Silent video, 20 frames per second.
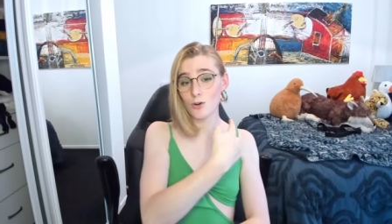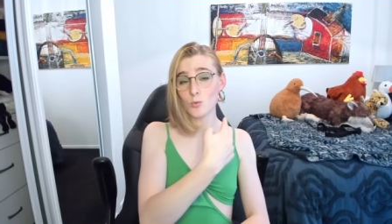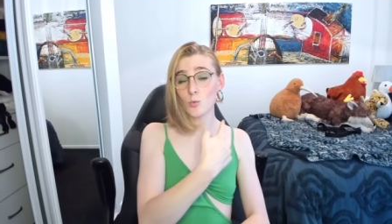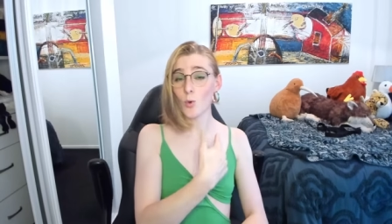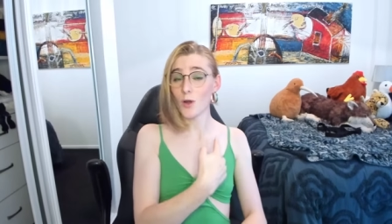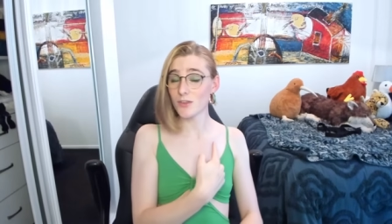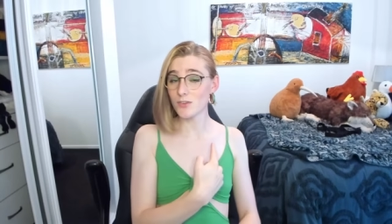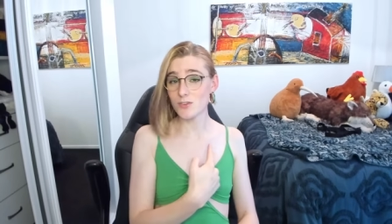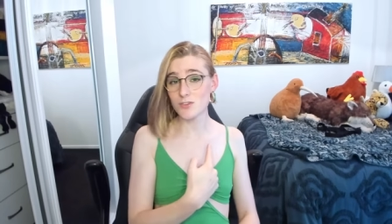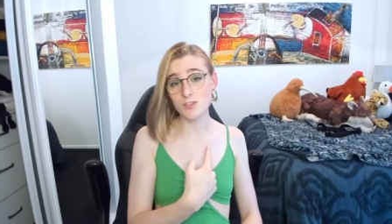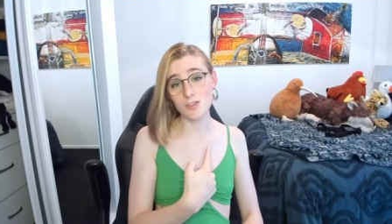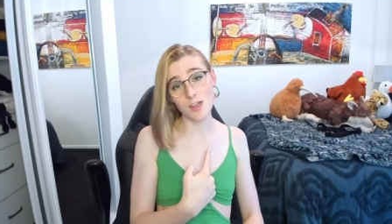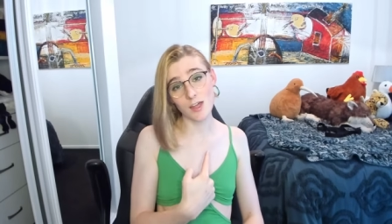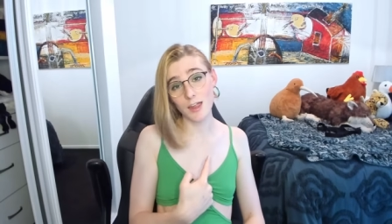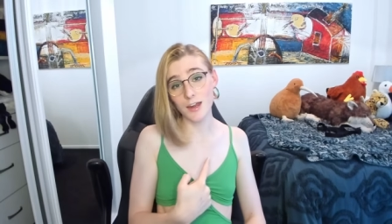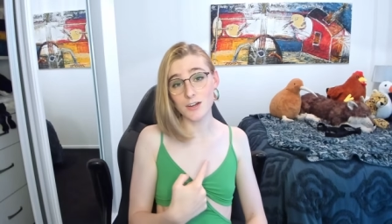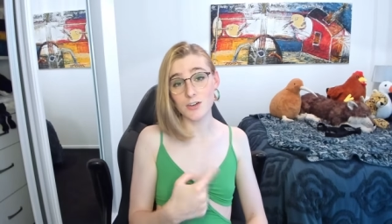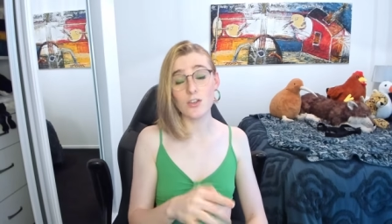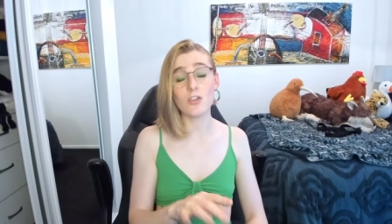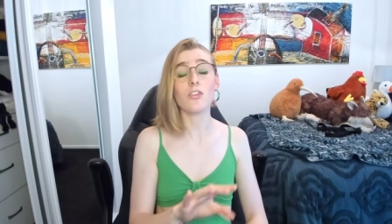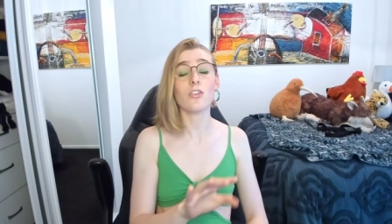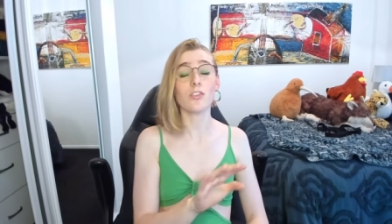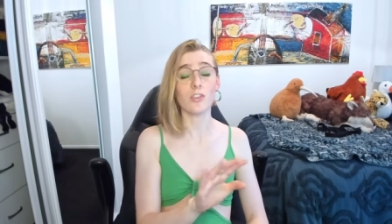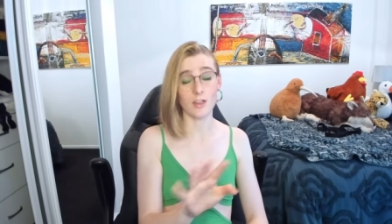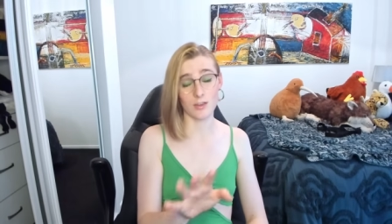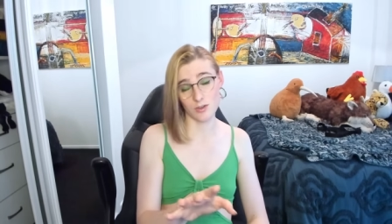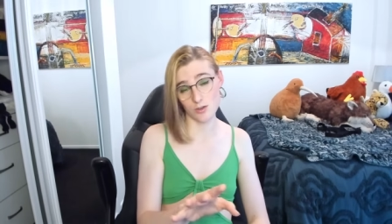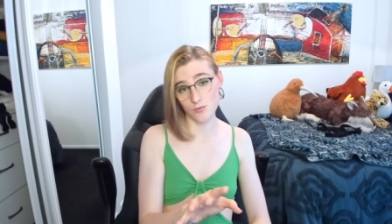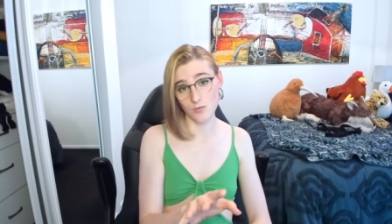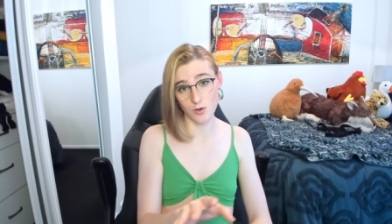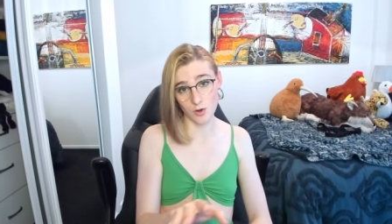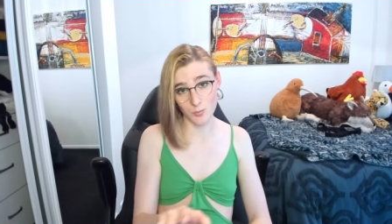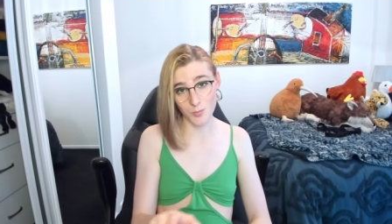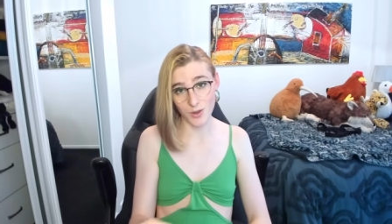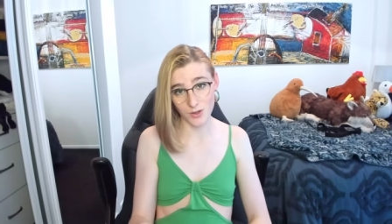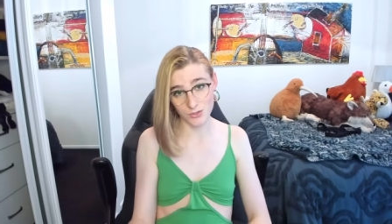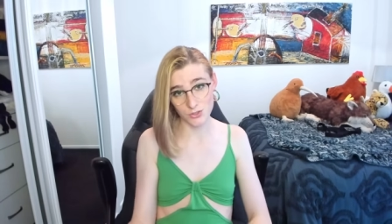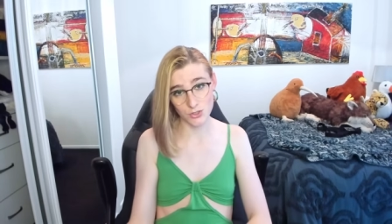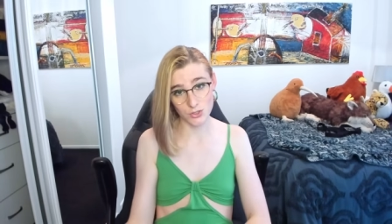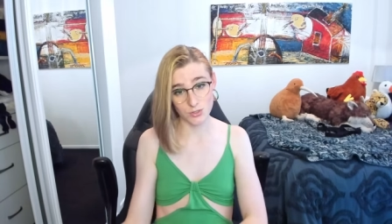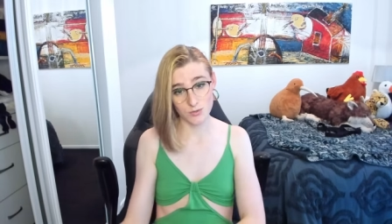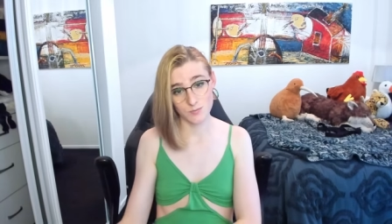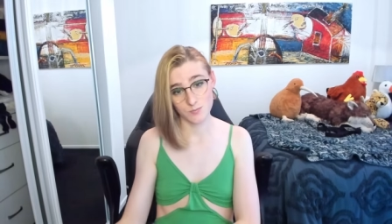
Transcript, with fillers: on one side, thank you very much.